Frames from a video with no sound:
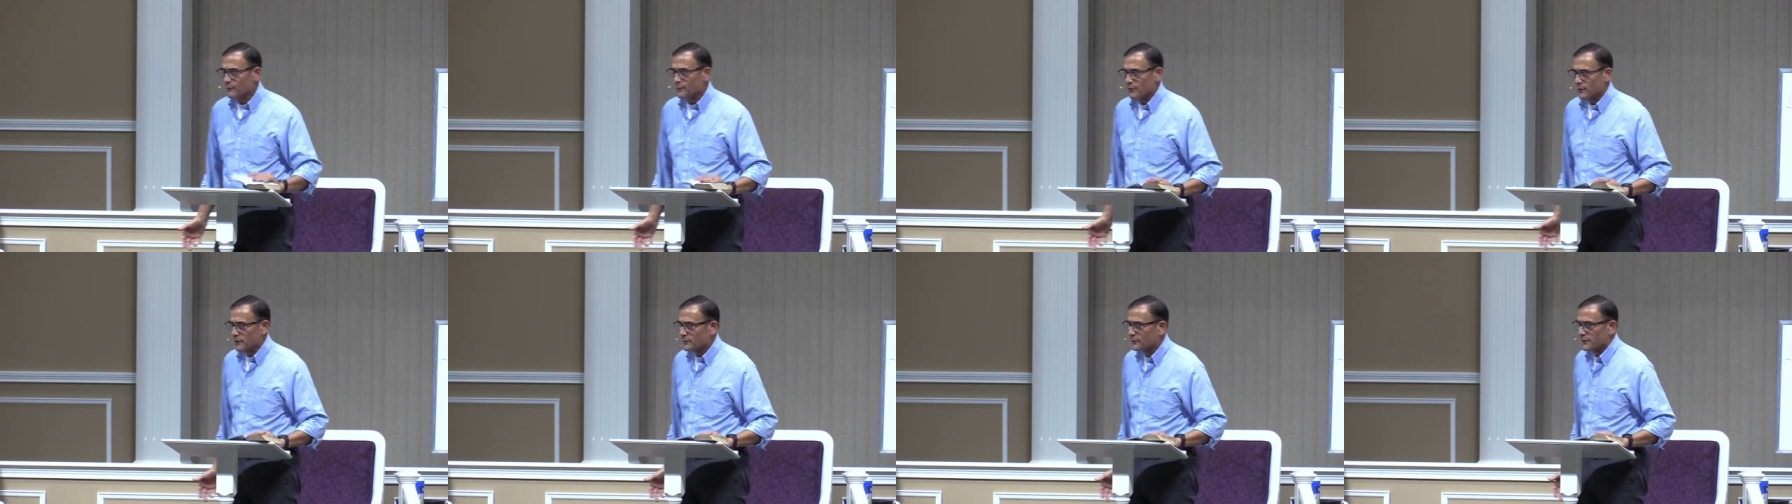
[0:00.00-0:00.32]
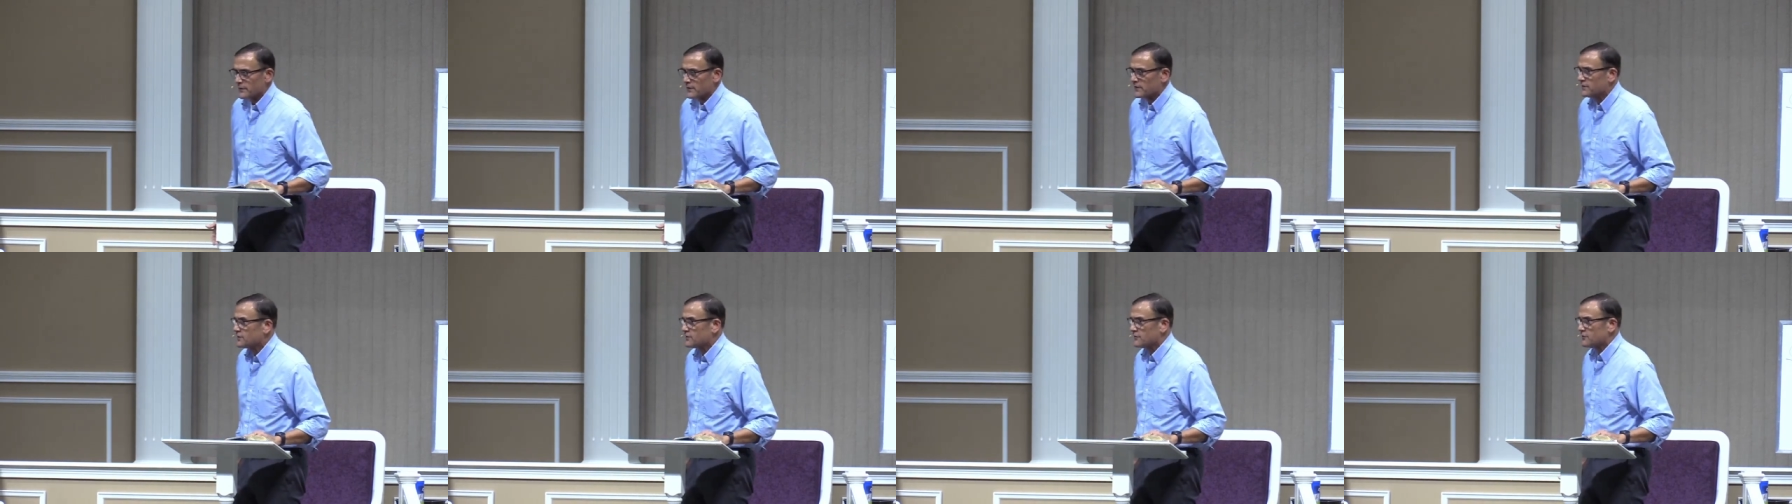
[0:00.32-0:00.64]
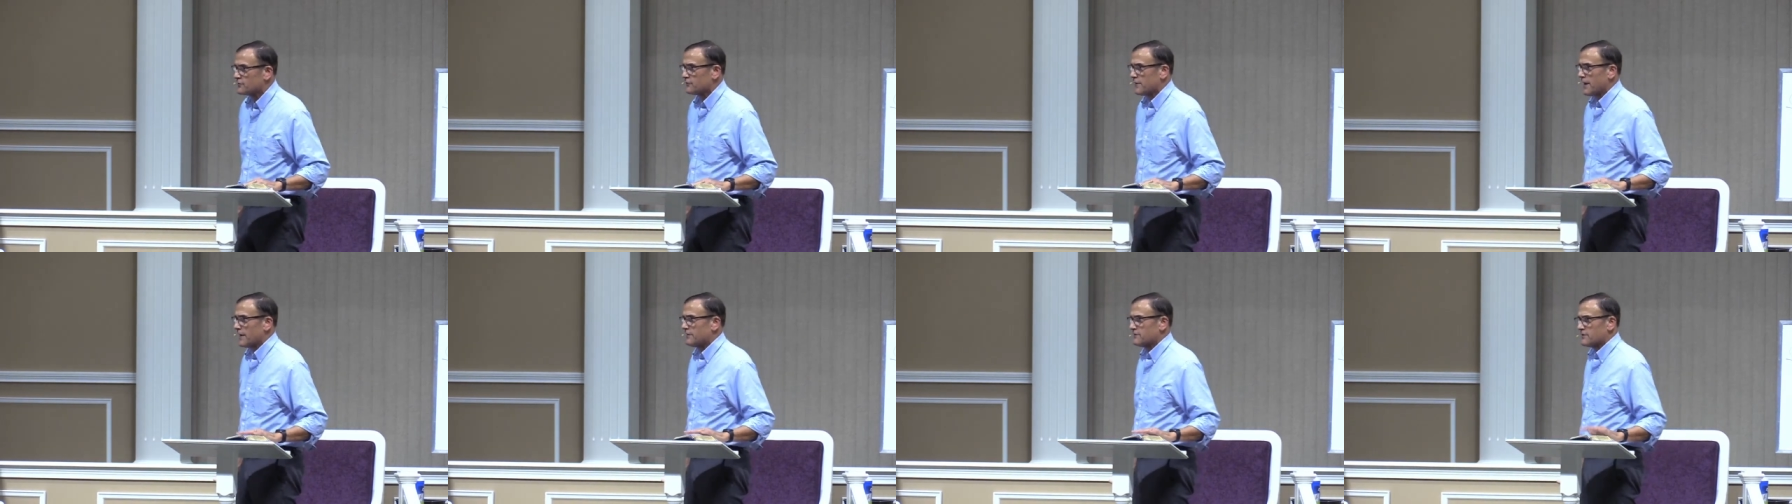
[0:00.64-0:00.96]
book, but it's a
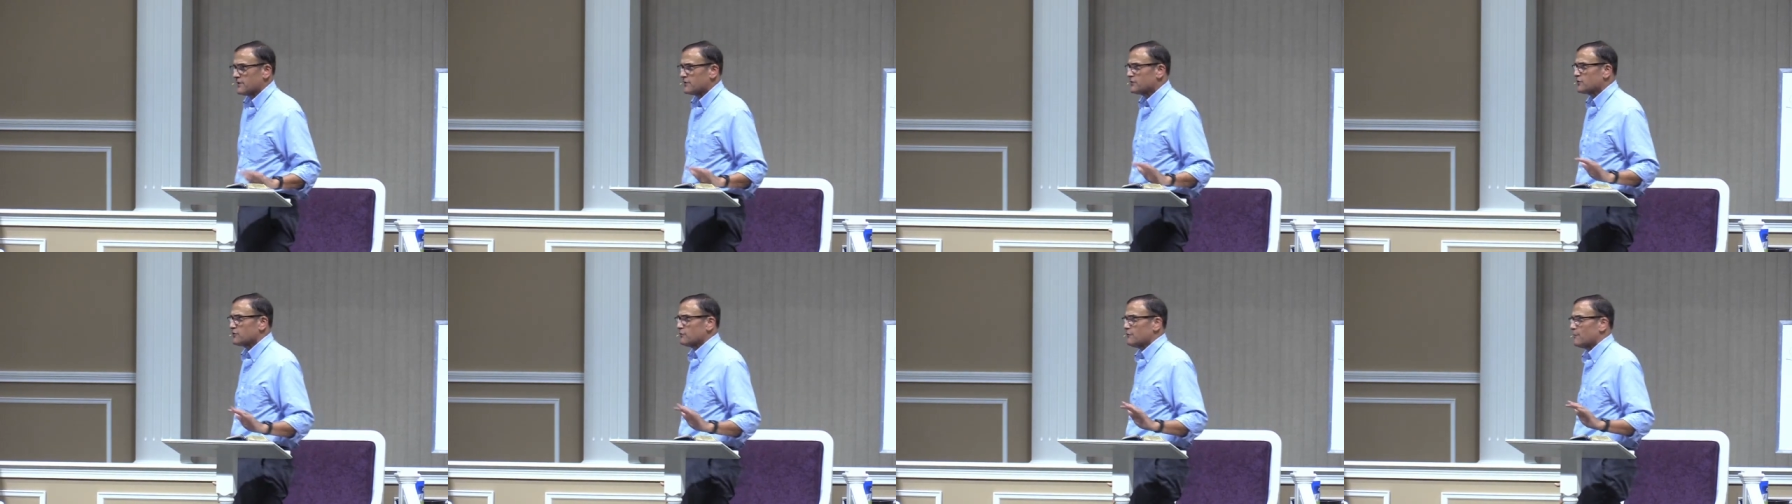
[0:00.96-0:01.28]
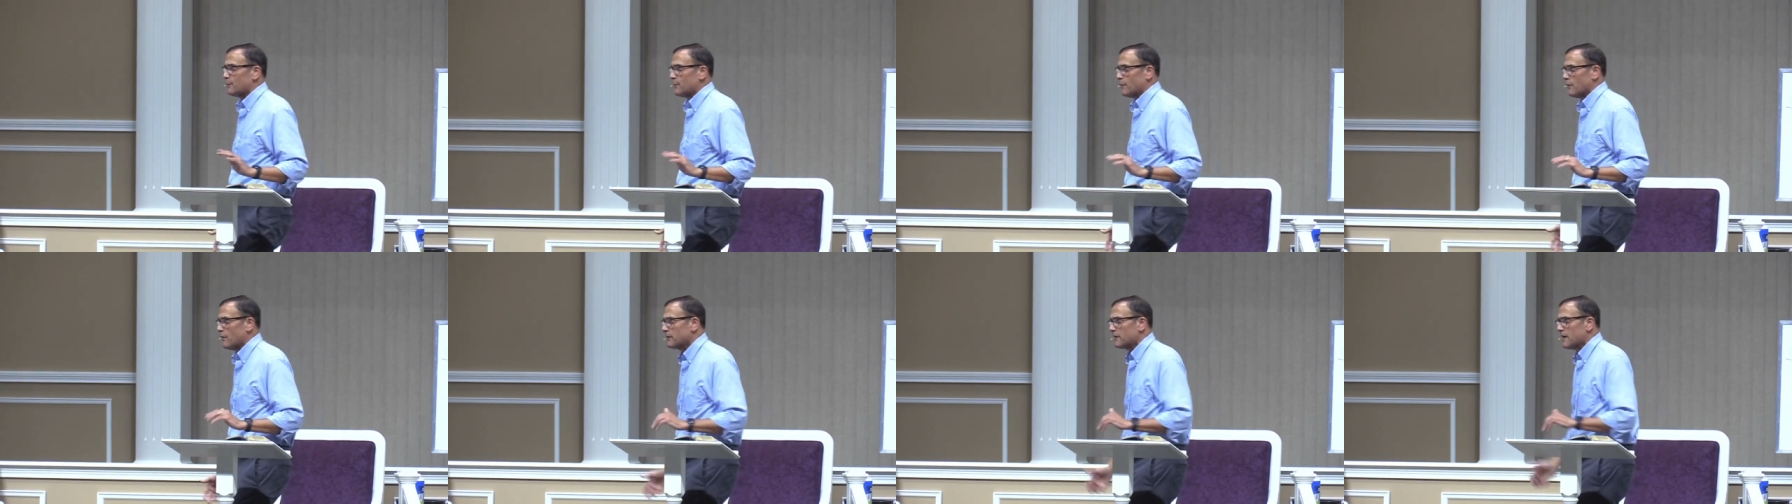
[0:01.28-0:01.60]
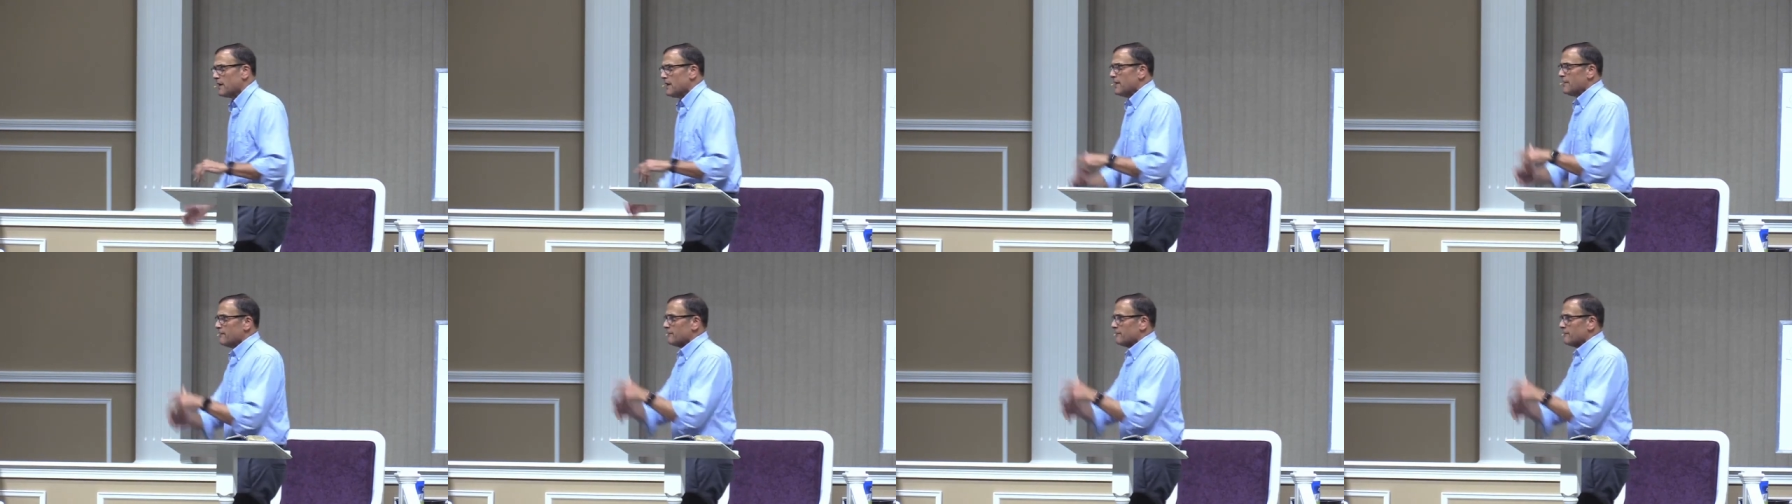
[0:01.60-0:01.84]
transitional book.